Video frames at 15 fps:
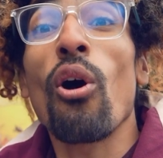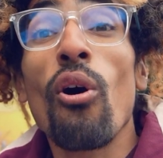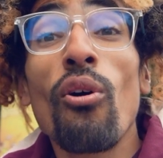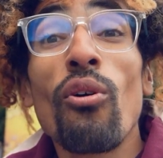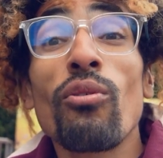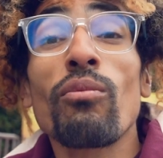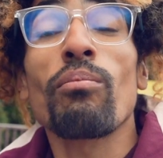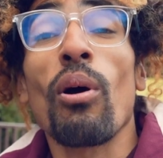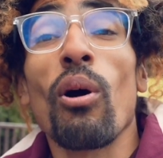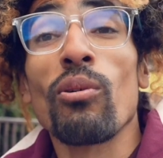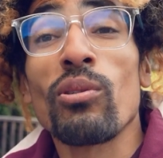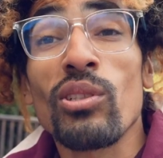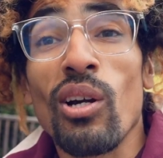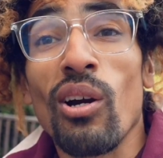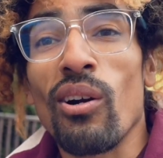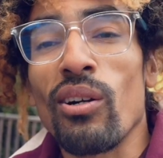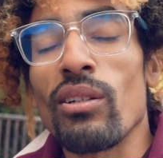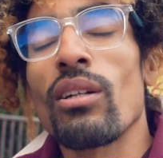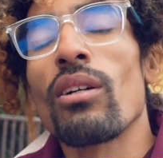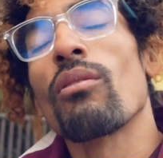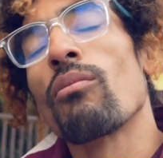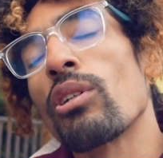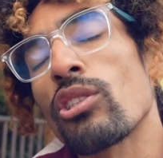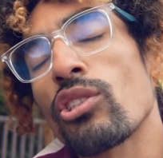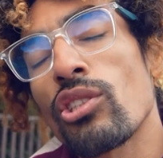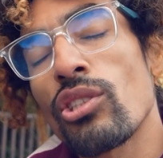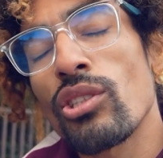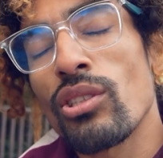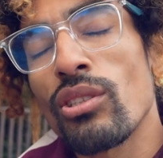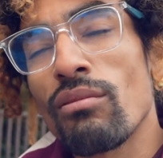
own postcard, which